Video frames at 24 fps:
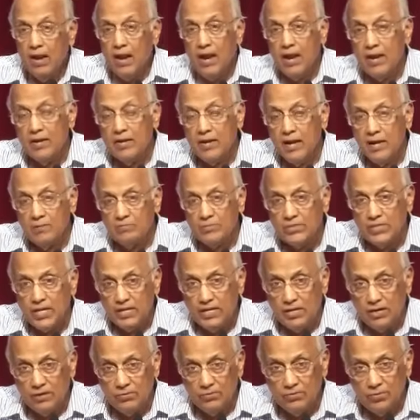and I'm
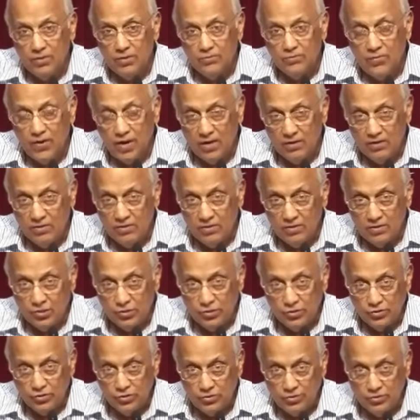set down with the Father on his
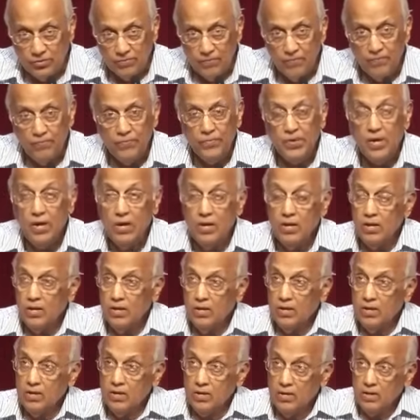throne.
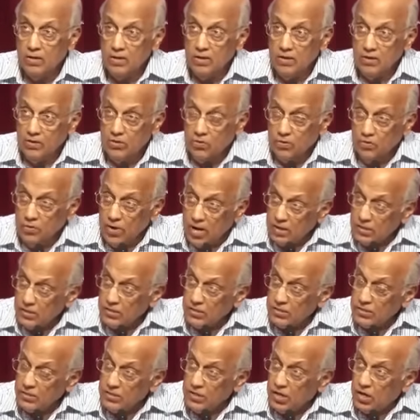You
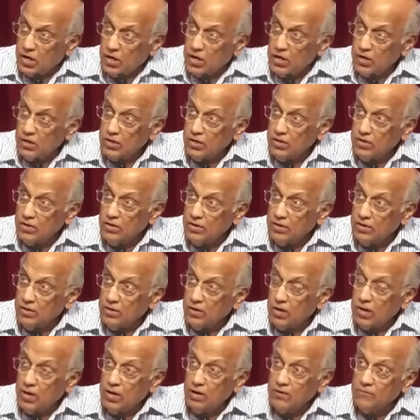ask God,
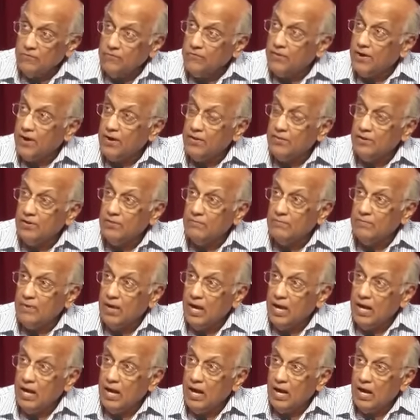God, Father,
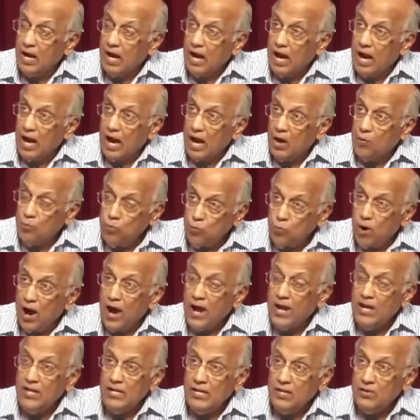
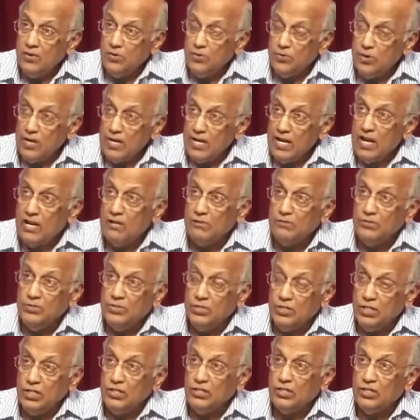why did you allow
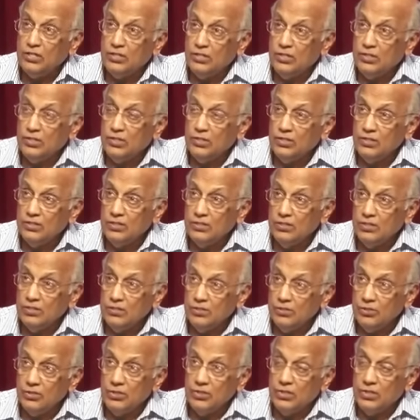Jesus
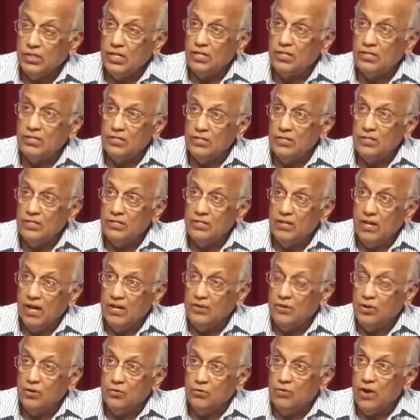to sit
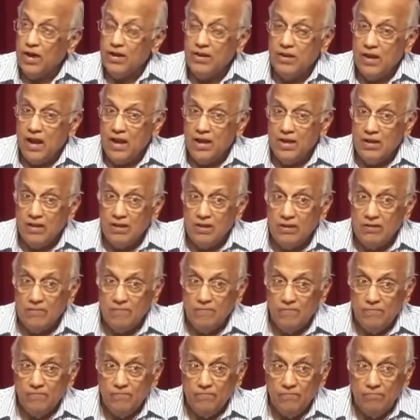at your right hand?
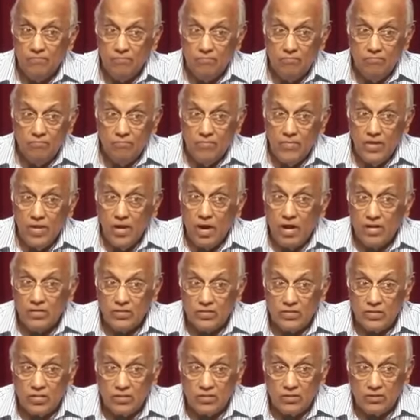The
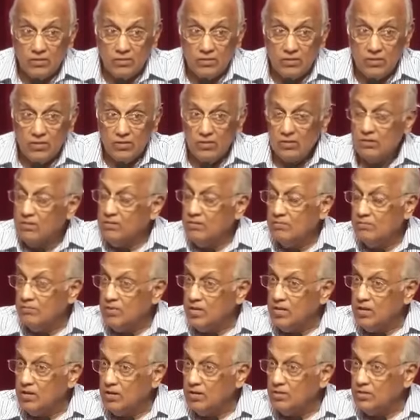answer,
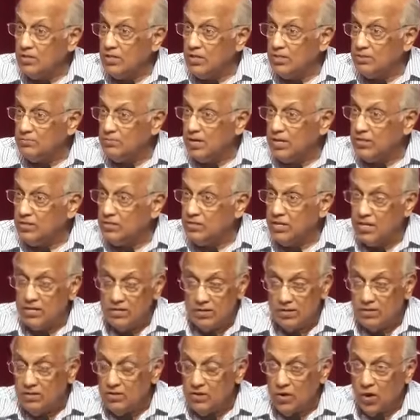because he is my
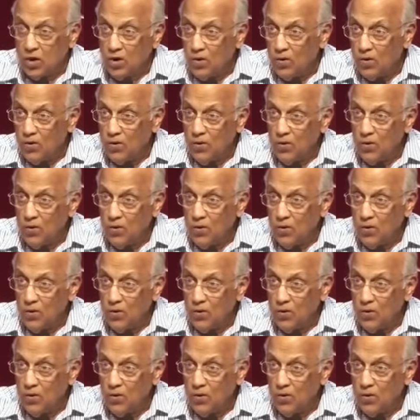son? No.